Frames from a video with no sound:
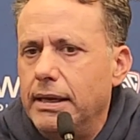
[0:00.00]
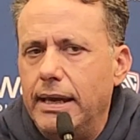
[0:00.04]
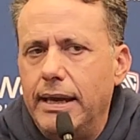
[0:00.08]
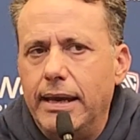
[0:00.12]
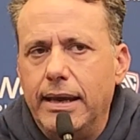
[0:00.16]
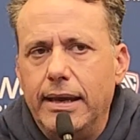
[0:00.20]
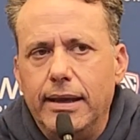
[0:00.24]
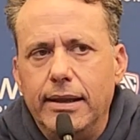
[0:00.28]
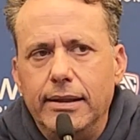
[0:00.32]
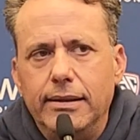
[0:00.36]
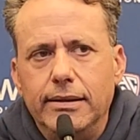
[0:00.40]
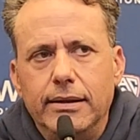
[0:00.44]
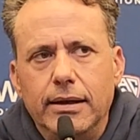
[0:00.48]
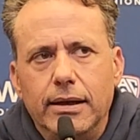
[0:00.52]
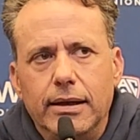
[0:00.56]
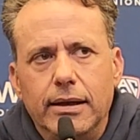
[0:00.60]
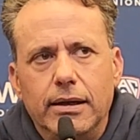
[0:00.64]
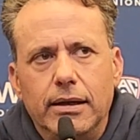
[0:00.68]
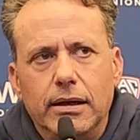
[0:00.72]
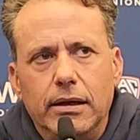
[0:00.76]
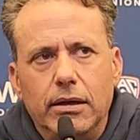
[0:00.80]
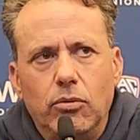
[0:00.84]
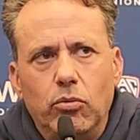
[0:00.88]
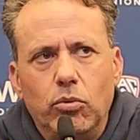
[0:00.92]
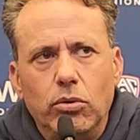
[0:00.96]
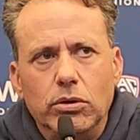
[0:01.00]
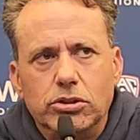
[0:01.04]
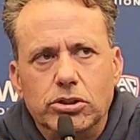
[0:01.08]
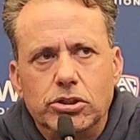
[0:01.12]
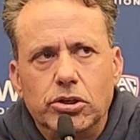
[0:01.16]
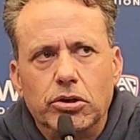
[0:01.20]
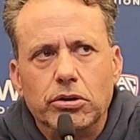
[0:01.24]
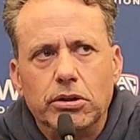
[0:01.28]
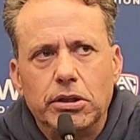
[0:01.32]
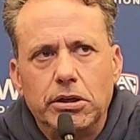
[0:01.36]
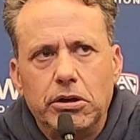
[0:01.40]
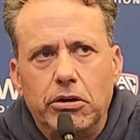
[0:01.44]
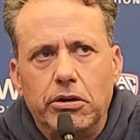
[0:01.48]
and we
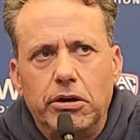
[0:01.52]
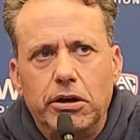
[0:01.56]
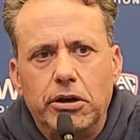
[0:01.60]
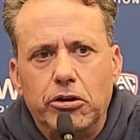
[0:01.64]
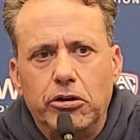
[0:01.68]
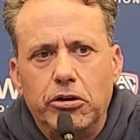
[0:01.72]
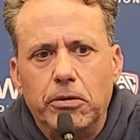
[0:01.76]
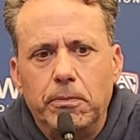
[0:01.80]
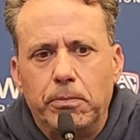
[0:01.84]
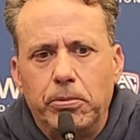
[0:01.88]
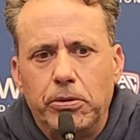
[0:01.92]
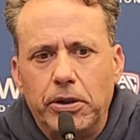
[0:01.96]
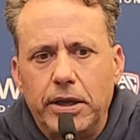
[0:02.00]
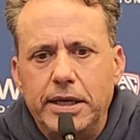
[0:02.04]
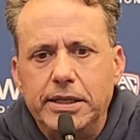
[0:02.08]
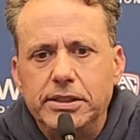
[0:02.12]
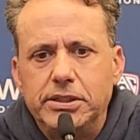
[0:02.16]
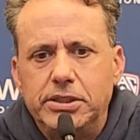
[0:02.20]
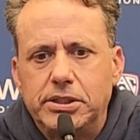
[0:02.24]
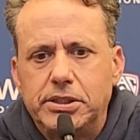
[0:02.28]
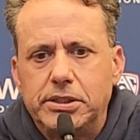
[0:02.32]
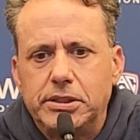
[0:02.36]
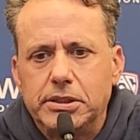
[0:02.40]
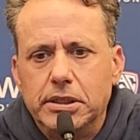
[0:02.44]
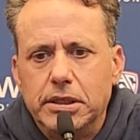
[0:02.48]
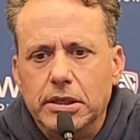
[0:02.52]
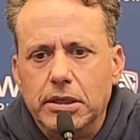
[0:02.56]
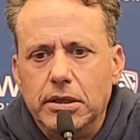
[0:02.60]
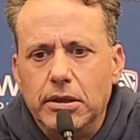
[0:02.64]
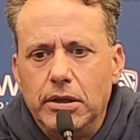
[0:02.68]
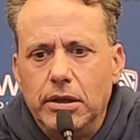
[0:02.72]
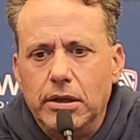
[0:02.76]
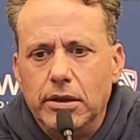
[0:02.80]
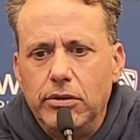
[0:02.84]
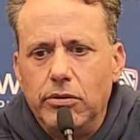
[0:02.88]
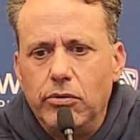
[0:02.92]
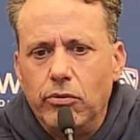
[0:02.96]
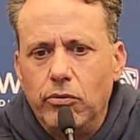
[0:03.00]
certainly are in a good place
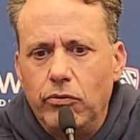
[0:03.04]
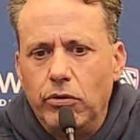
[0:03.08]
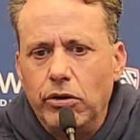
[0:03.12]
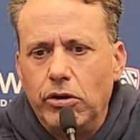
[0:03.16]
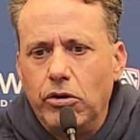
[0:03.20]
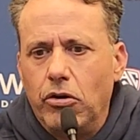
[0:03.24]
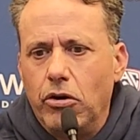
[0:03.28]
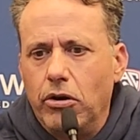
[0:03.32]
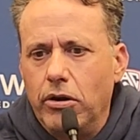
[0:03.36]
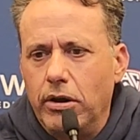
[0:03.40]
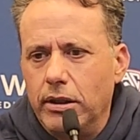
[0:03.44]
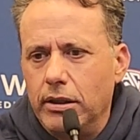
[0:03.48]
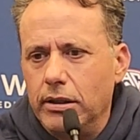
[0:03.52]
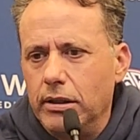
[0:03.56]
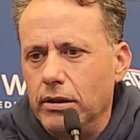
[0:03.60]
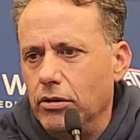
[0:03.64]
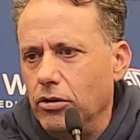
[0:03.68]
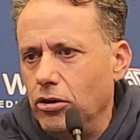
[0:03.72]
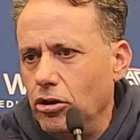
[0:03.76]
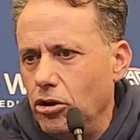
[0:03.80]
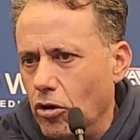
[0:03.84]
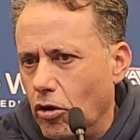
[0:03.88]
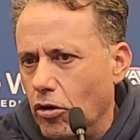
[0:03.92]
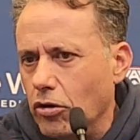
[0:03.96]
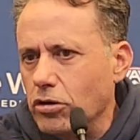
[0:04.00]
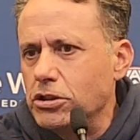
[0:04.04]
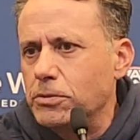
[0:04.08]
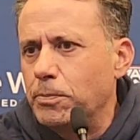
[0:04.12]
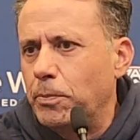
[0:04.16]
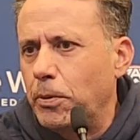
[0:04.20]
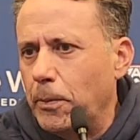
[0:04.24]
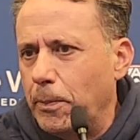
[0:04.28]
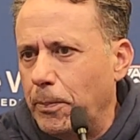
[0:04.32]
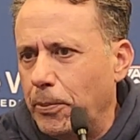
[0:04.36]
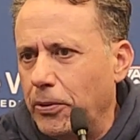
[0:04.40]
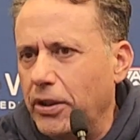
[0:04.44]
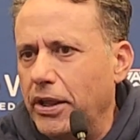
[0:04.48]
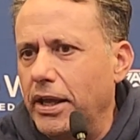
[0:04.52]
regarding yards
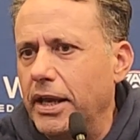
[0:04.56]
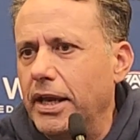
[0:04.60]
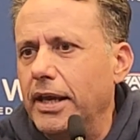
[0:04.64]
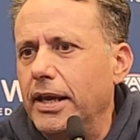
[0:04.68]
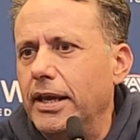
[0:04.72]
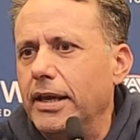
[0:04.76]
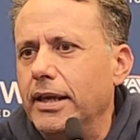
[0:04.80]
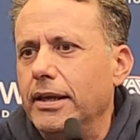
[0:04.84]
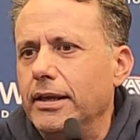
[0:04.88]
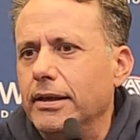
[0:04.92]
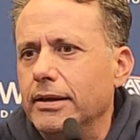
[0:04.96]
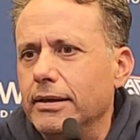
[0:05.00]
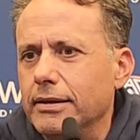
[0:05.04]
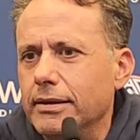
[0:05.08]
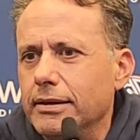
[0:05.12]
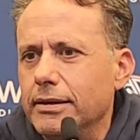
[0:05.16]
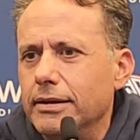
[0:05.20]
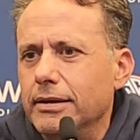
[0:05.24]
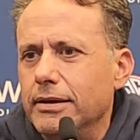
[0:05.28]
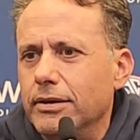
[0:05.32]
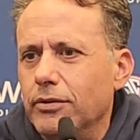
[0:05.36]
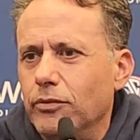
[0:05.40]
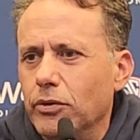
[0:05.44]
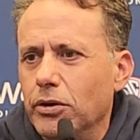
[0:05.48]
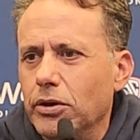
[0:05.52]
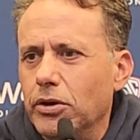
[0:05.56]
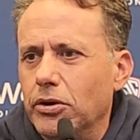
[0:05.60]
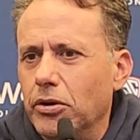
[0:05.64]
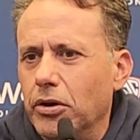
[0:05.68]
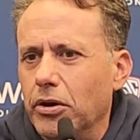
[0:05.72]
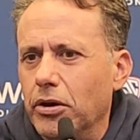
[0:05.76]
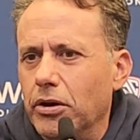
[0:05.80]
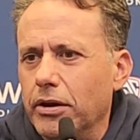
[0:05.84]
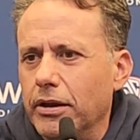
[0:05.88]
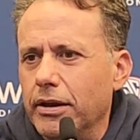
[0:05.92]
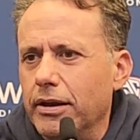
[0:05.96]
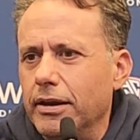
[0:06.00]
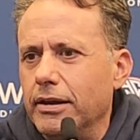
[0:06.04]
per play,
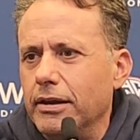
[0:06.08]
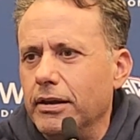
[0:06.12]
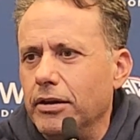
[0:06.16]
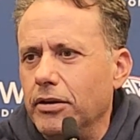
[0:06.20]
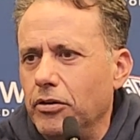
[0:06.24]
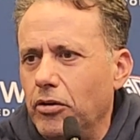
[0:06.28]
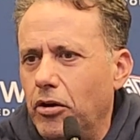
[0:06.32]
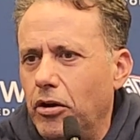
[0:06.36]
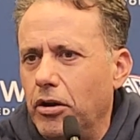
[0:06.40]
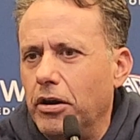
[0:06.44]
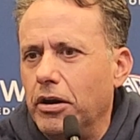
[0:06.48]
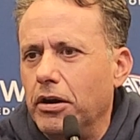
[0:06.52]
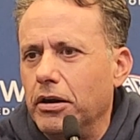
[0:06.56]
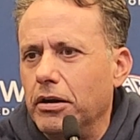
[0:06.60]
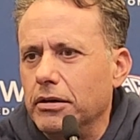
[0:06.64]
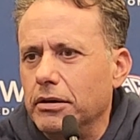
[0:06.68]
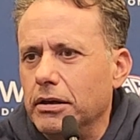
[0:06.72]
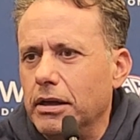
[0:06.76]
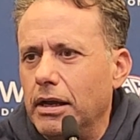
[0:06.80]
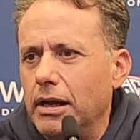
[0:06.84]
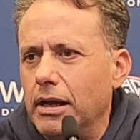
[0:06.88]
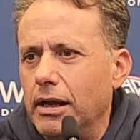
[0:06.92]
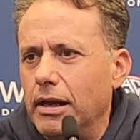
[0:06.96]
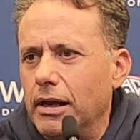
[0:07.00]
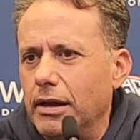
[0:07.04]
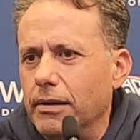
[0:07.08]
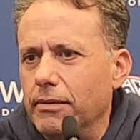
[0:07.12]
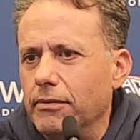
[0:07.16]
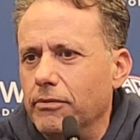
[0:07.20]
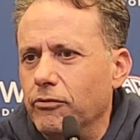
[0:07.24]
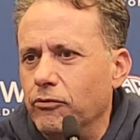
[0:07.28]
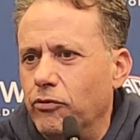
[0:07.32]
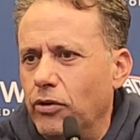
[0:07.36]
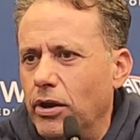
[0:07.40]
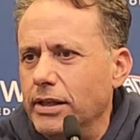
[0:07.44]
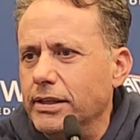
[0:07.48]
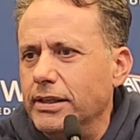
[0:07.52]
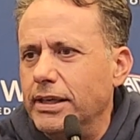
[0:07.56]
regarding our
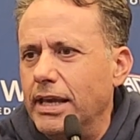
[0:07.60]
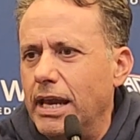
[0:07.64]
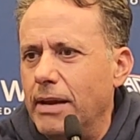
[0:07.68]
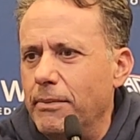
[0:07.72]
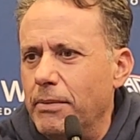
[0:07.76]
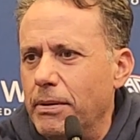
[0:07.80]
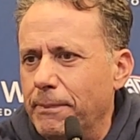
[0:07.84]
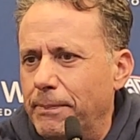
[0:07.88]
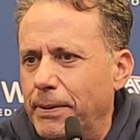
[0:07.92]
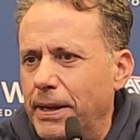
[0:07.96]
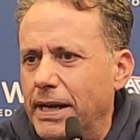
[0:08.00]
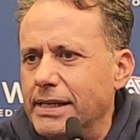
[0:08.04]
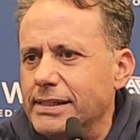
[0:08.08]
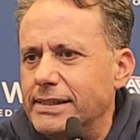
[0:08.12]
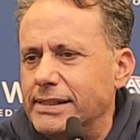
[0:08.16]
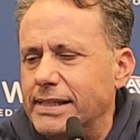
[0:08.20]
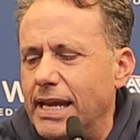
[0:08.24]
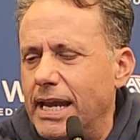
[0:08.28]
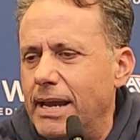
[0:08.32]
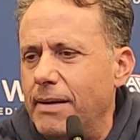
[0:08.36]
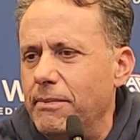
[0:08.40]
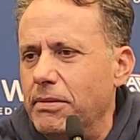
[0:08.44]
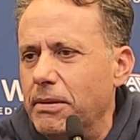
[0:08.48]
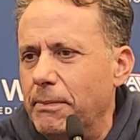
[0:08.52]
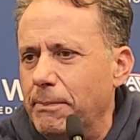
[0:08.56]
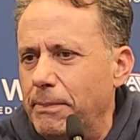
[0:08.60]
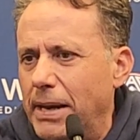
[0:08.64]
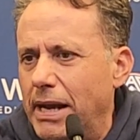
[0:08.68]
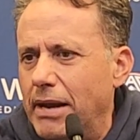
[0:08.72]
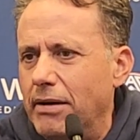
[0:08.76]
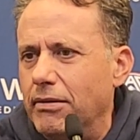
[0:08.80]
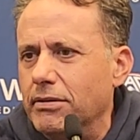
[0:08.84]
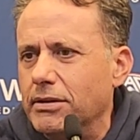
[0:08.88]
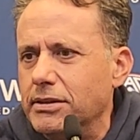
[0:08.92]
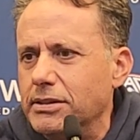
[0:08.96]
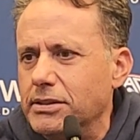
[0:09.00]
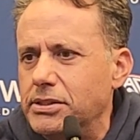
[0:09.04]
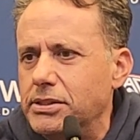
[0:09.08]
run game and pass game, the
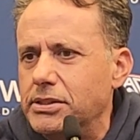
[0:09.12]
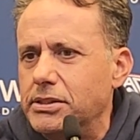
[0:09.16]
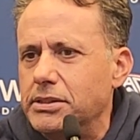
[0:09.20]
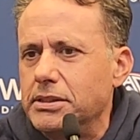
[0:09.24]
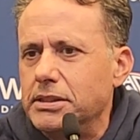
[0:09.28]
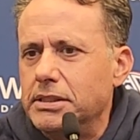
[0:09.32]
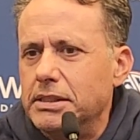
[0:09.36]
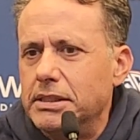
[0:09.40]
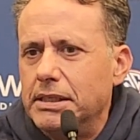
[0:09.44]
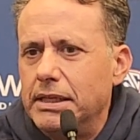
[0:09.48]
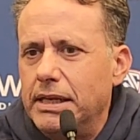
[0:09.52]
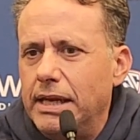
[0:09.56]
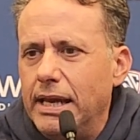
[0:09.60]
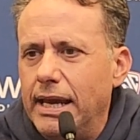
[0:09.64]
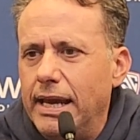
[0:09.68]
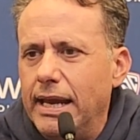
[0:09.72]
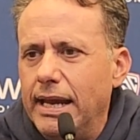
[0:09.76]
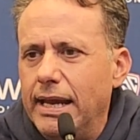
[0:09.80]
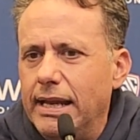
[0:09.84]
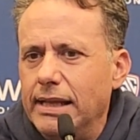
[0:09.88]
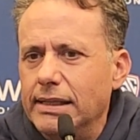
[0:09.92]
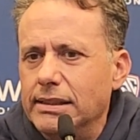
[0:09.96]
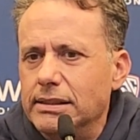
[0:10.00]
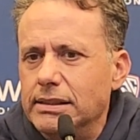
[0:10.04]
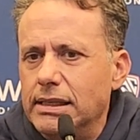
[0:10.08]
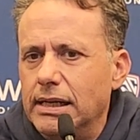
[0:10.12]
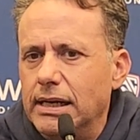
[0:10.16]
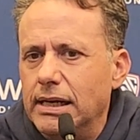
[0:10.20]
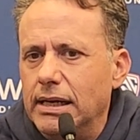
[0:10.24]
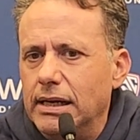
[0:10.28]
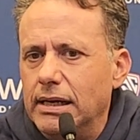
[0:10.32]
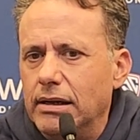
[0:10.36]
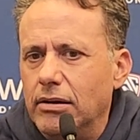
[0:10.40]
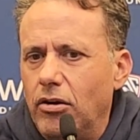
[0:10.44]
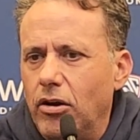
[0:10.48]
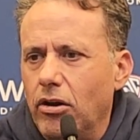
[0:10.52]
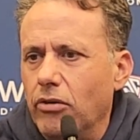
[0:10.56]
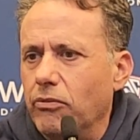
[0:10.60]
balance, and
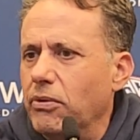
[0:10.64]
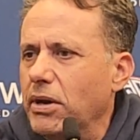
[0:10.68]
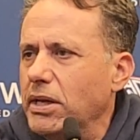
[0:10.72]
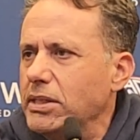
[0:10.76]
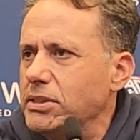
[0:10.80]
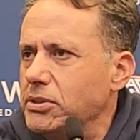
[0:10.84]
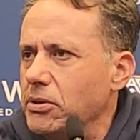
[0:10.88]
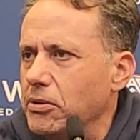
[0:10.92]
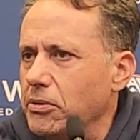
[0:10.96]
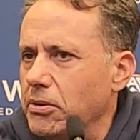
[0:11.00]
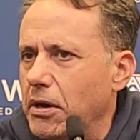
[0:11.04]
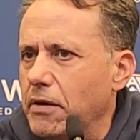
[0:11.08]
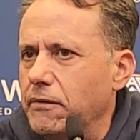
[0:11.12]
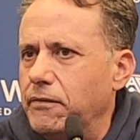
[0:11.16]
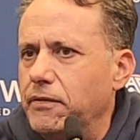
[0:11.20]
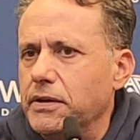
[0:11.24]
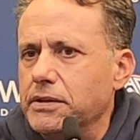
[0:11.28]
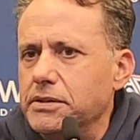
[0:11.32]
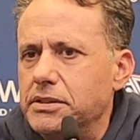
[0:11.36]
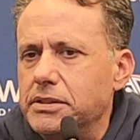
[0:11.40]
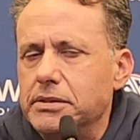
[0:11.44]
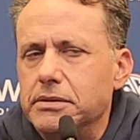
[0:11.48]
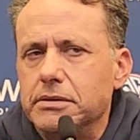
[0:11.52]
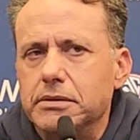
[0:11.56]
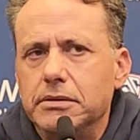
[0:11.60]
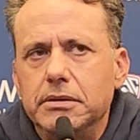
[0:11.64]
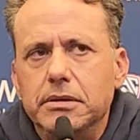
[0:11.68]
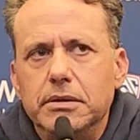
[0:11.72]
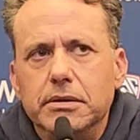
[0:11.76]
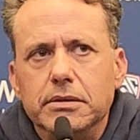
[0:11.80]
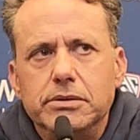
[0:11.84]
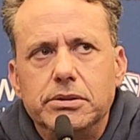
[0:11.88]
our red zone offense.